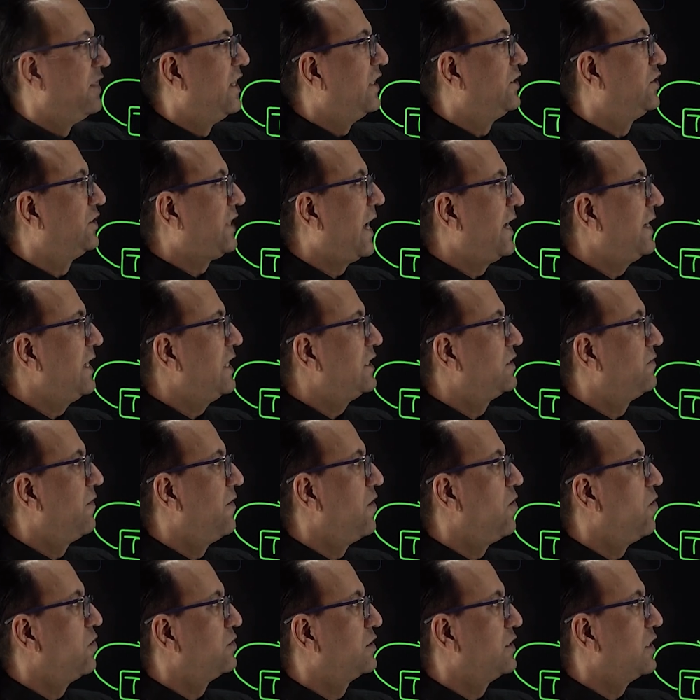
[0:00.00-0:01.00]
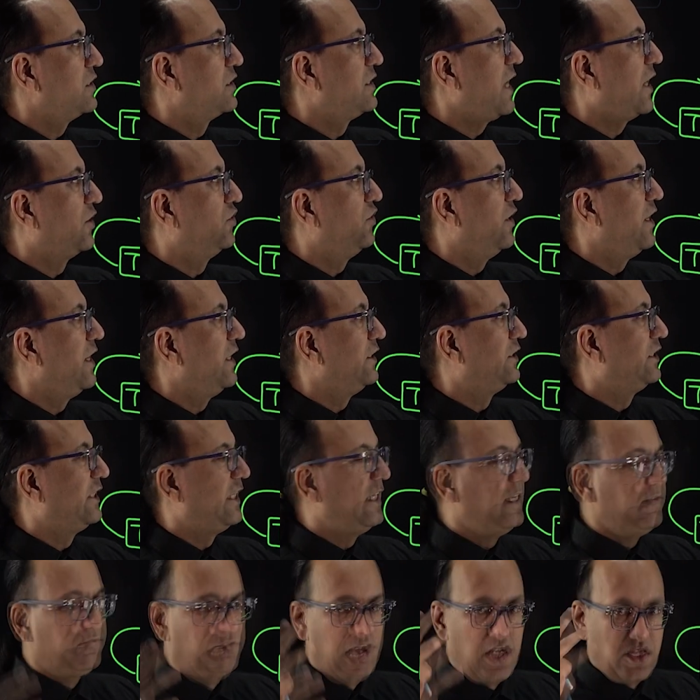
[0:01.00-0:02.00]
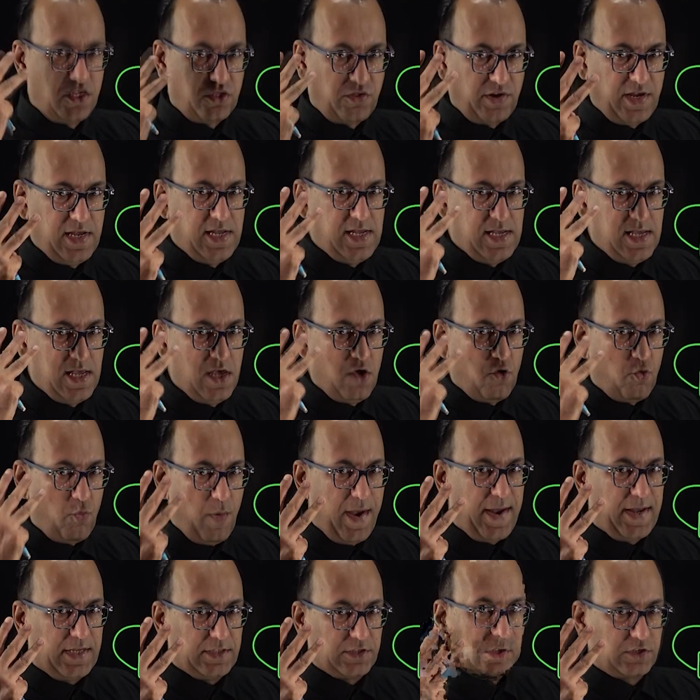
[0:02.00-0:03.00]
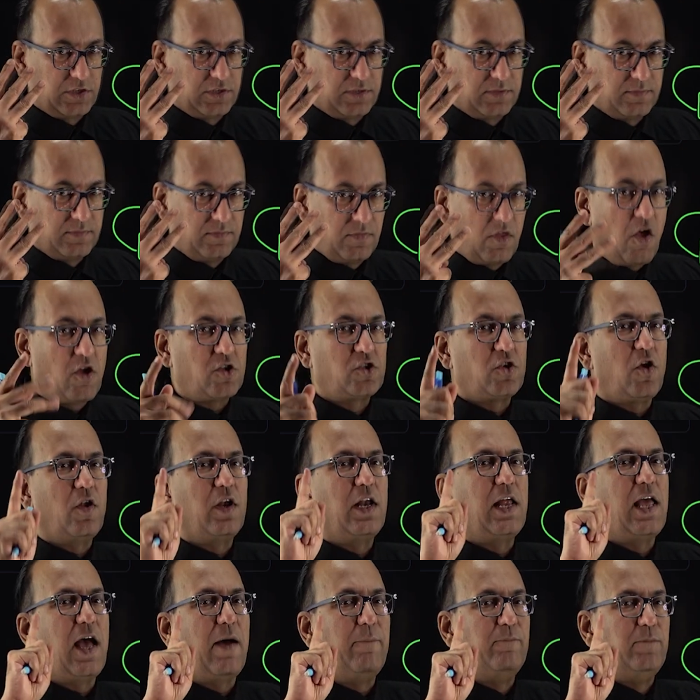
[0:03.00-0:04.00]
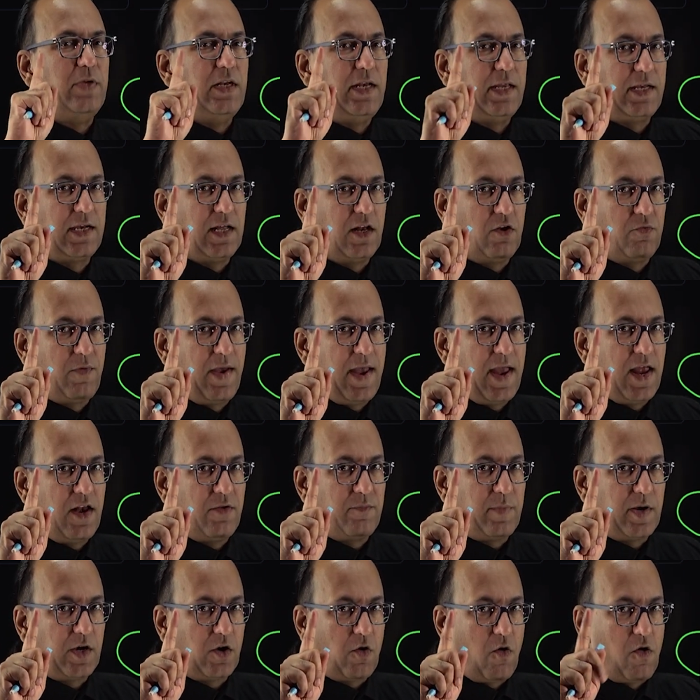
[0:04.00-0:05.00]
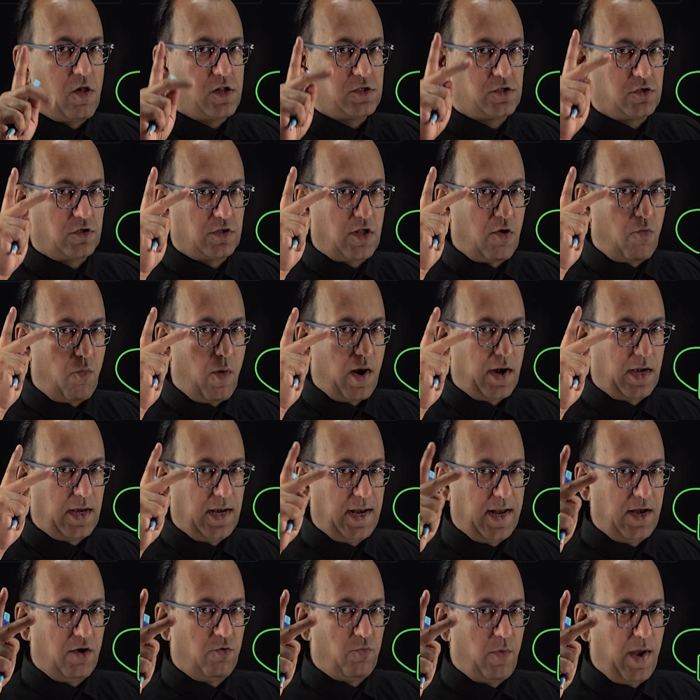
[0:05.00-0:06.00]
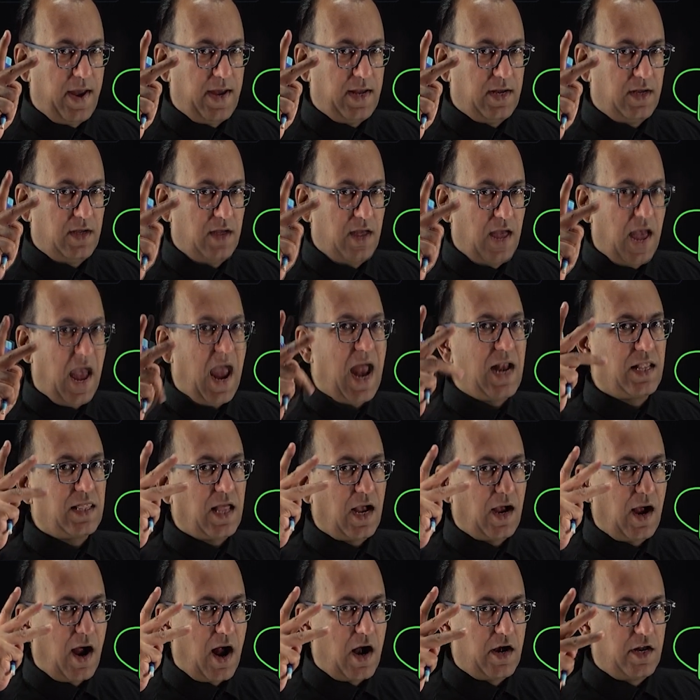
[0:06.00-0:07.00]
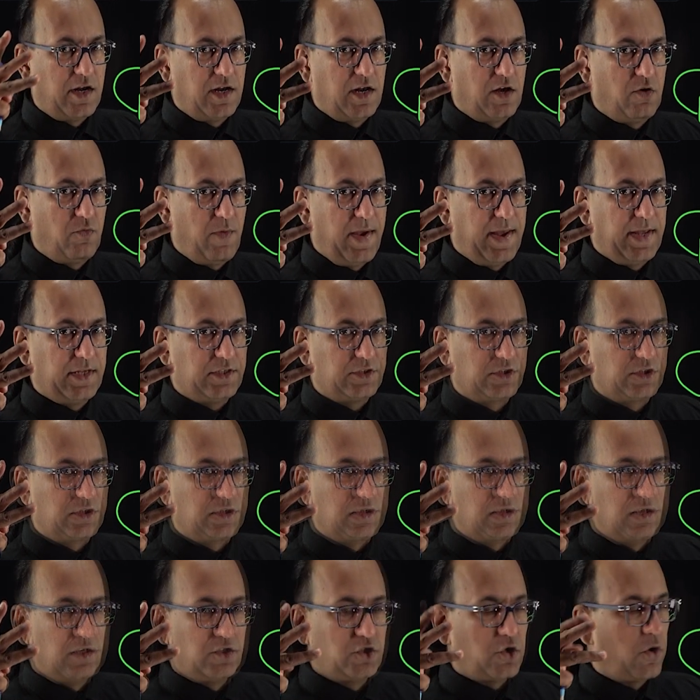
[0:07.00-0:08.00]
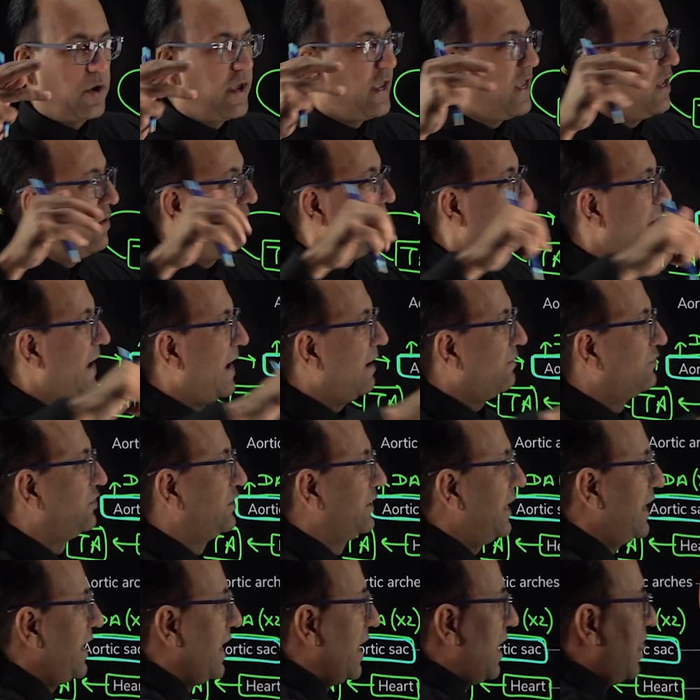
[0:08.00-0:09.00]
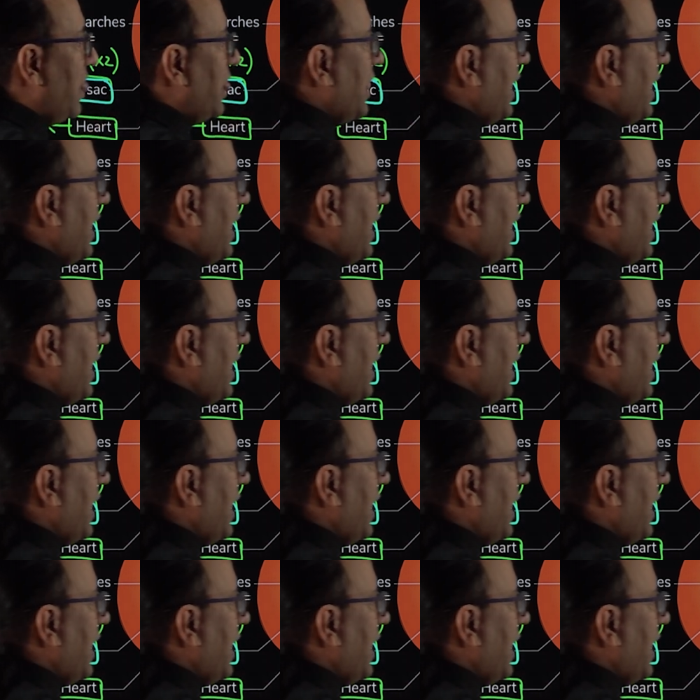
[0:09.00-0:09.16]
The sinus venosus actually receives three veins, not only umbilical vein but also the vitelline vein and the cardinal veins. So here we have seen